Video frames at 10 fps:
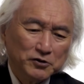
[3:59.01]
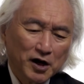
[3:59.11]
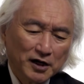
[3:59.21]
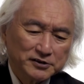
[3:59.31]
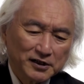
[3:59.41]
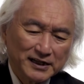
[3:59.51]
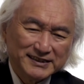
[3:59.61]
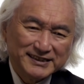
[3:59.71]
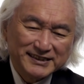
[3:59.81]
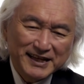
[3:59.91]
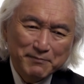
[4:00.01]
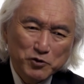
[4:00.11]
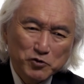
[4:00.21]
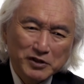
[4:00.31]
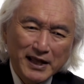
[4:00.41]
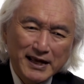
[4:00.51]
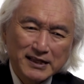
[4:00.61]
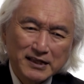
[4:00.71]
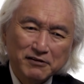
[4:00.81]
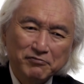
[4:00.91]
who constantly
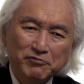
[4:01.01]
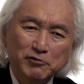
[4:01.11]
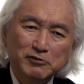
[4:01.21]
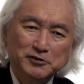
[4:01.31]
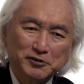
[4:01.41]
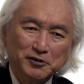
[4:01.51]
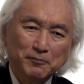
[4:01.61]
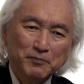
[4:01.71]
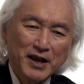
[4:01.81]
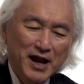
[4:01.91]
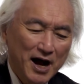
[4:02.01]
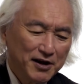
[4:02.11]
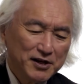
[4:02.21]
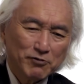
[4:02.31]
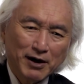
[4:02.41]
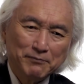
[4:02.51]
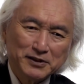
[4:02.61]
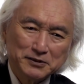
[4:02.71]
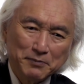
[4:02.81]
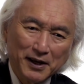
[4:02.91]
simulate the future. How do you rob this